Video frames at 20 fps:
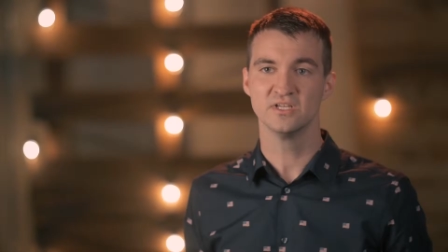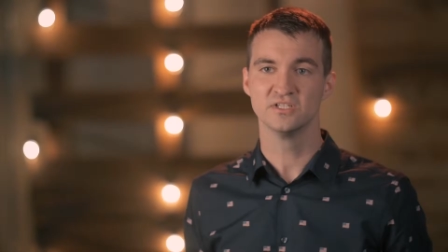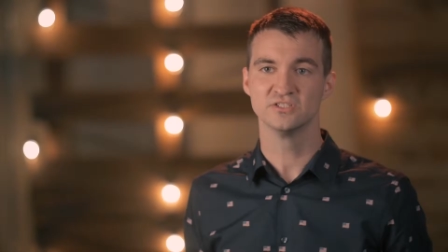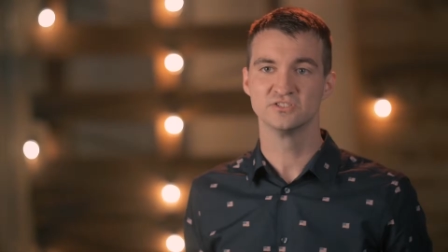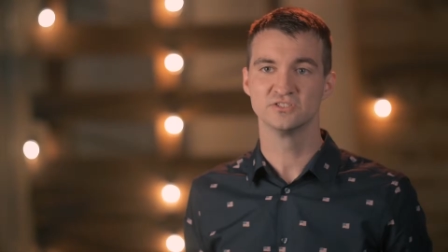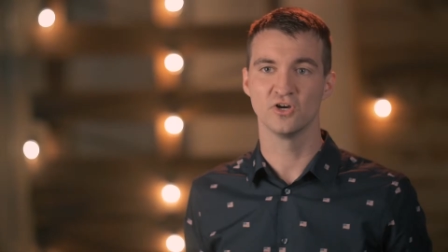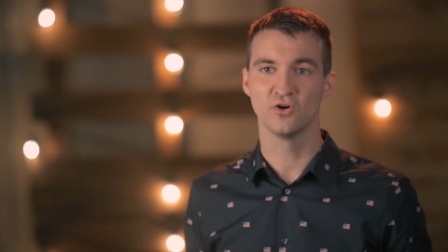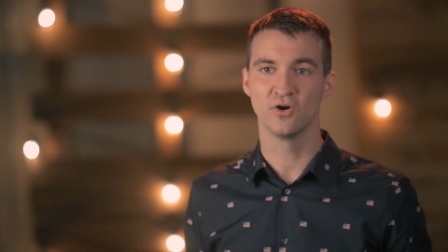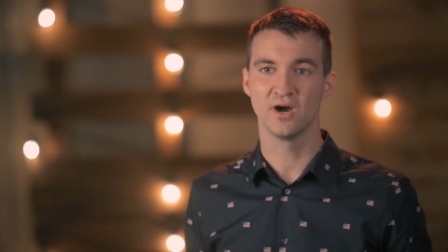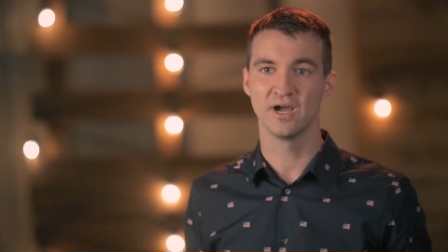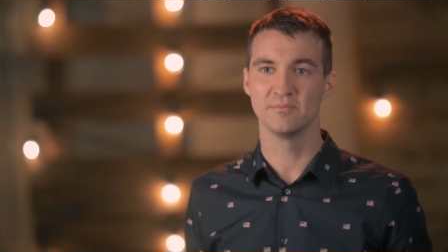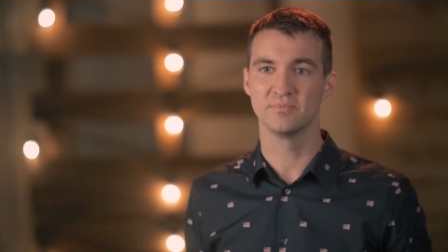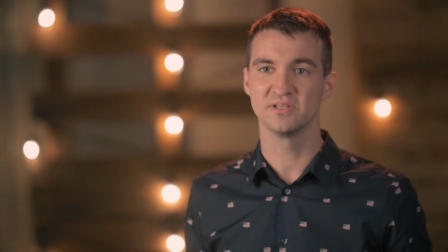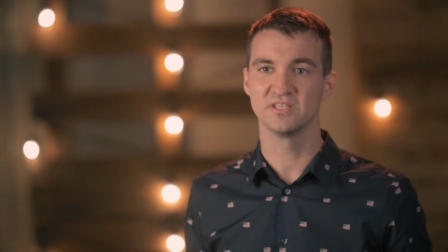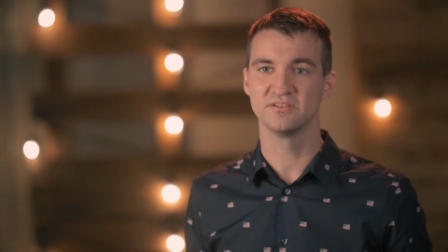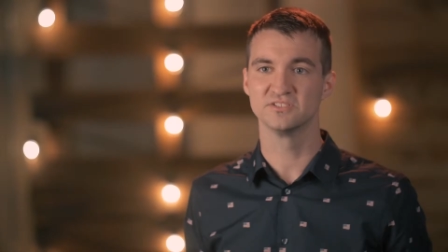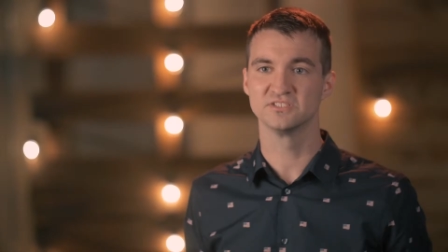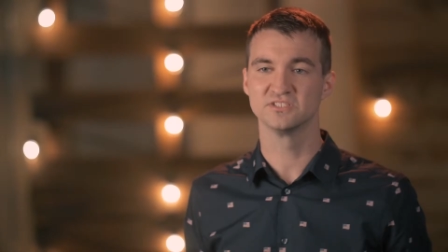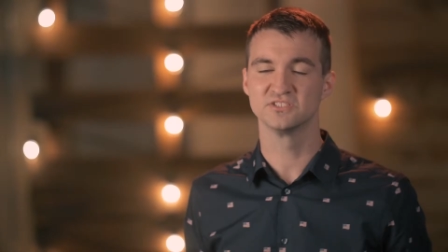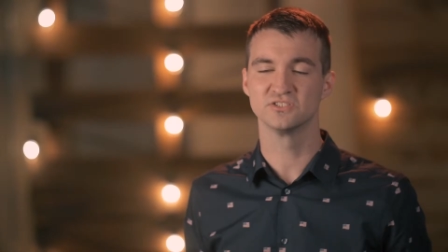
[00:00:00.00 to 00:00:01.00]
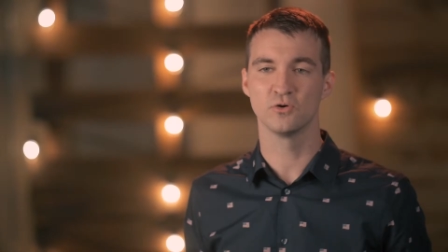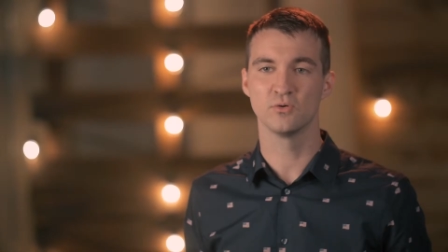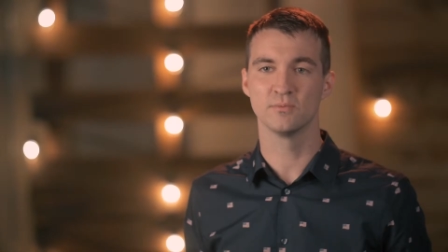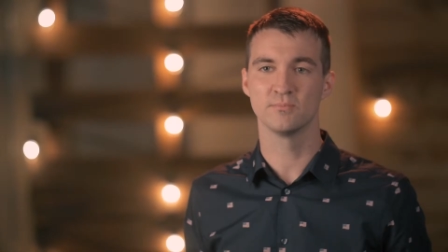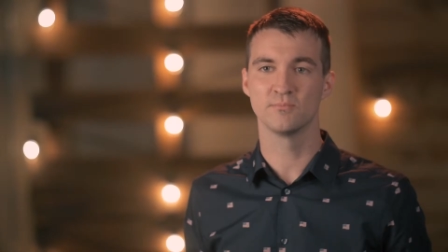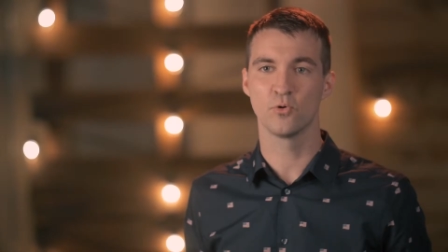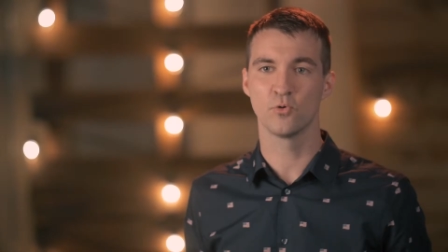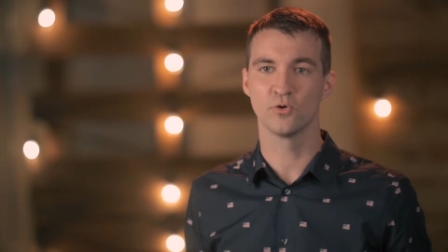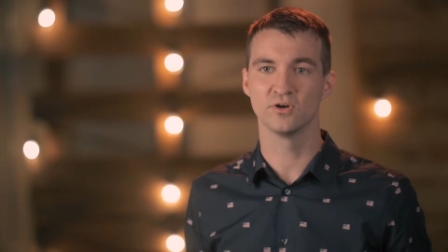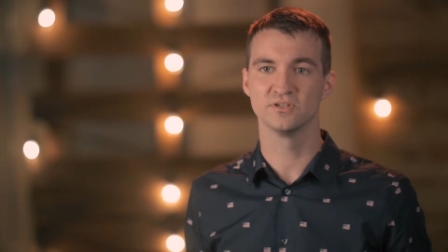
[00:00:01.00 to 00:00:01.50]
So I believe it's so
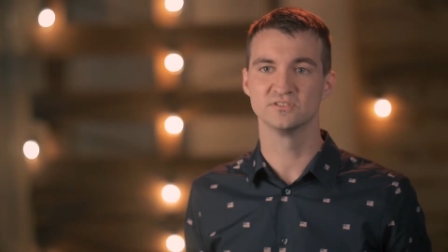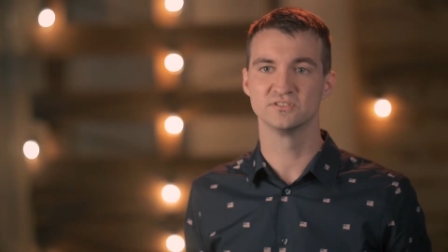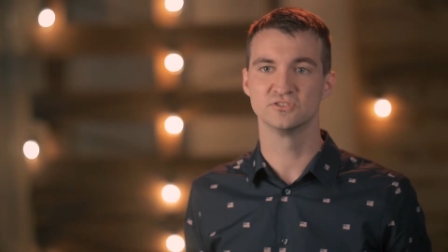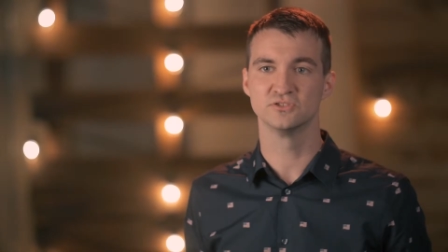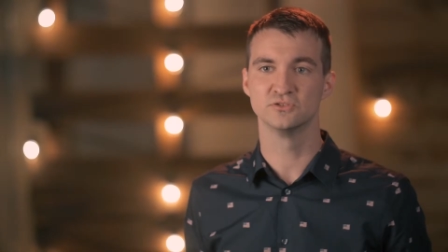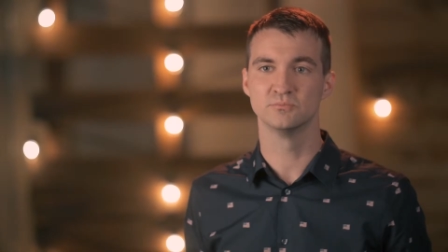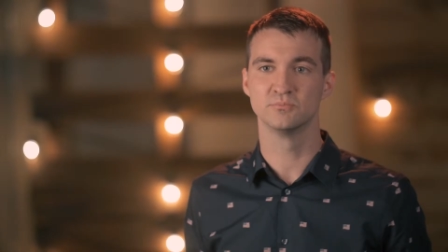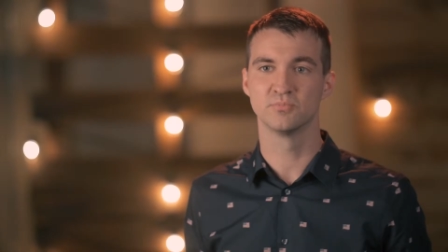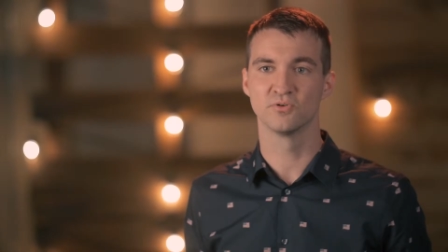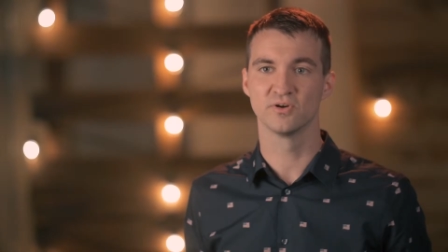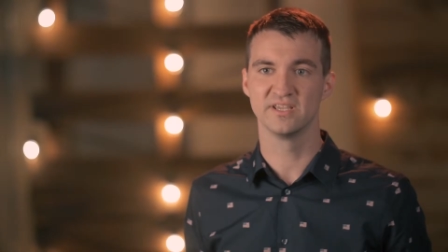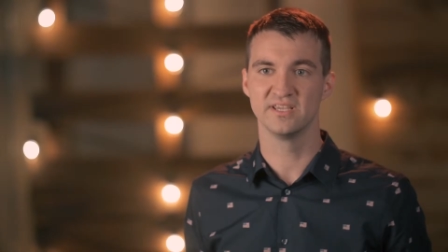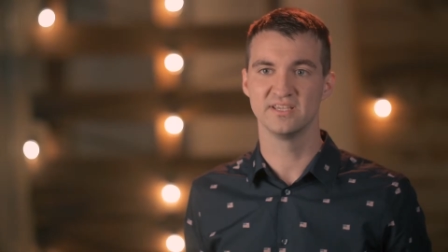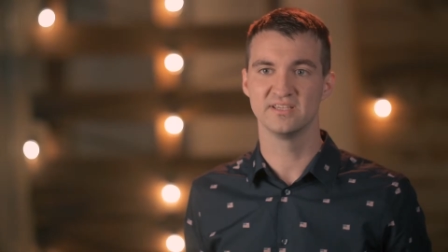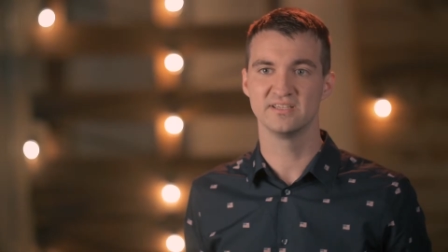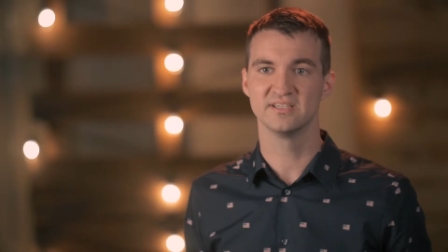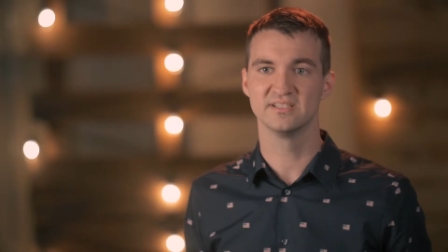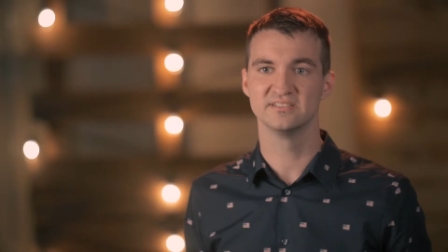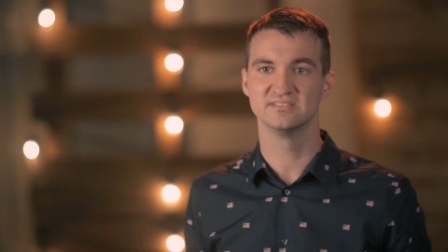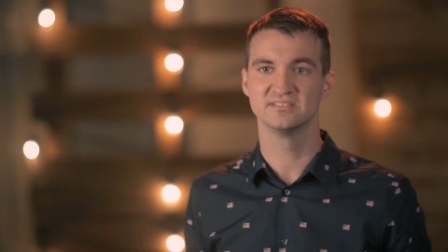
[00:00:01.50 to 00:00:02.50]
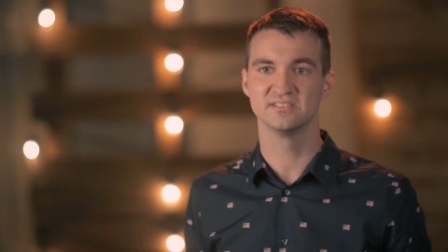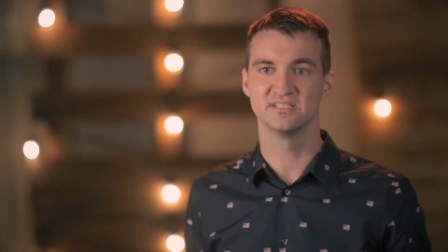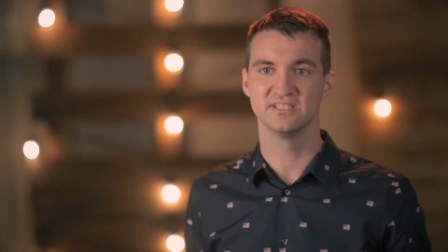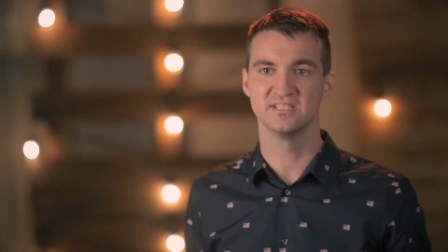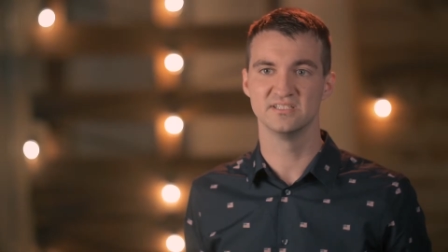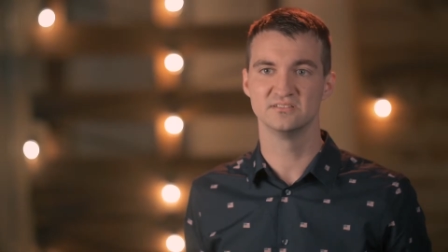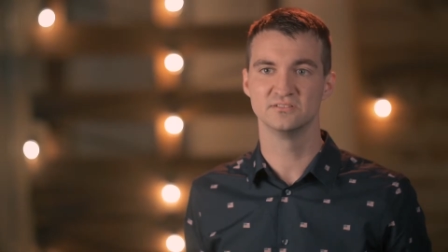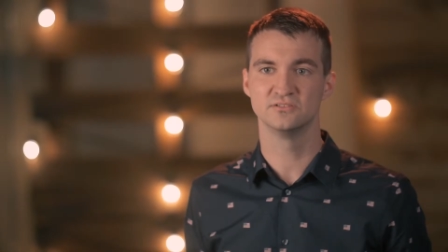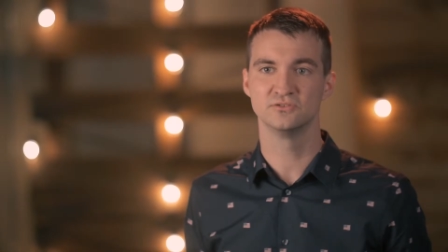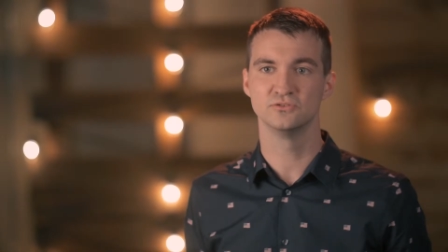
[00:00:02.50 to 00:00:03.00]
important to bring kids
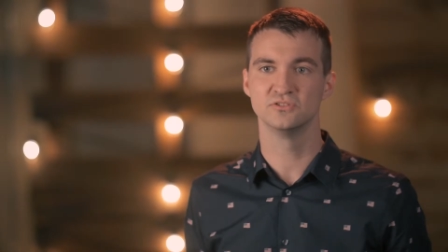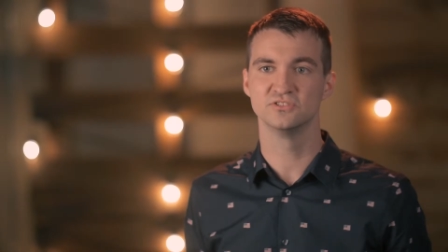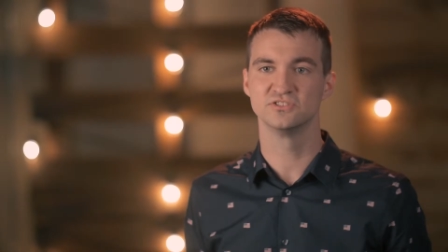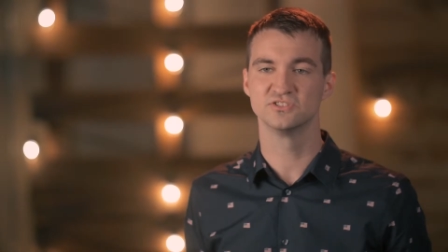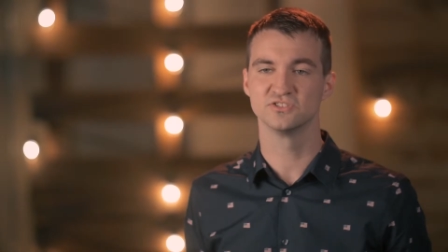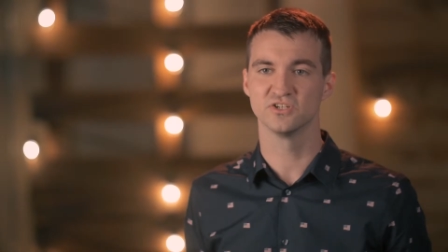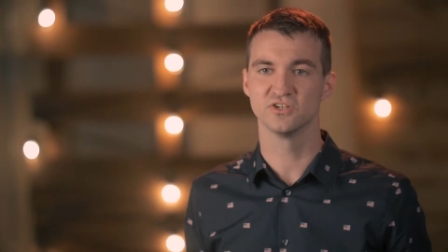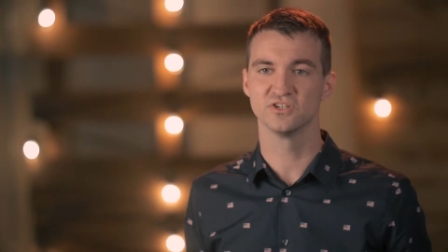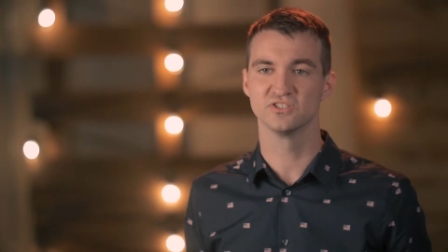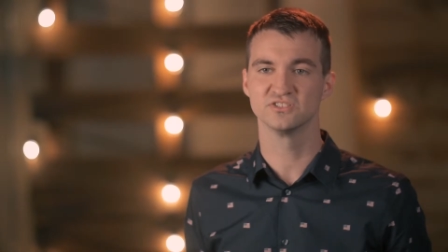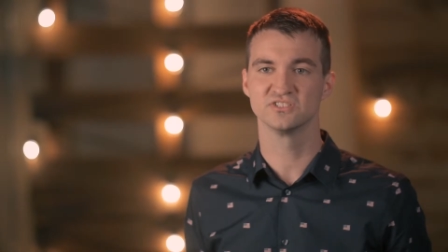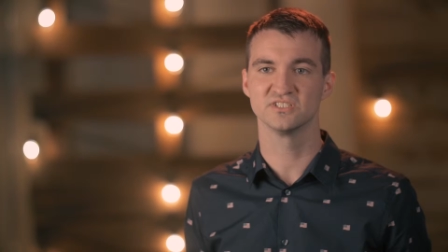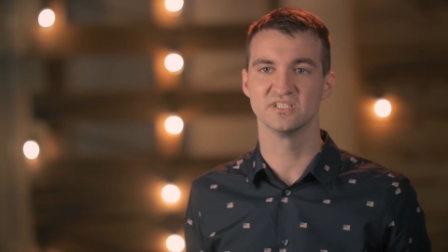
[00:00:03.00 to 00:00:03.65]
into the church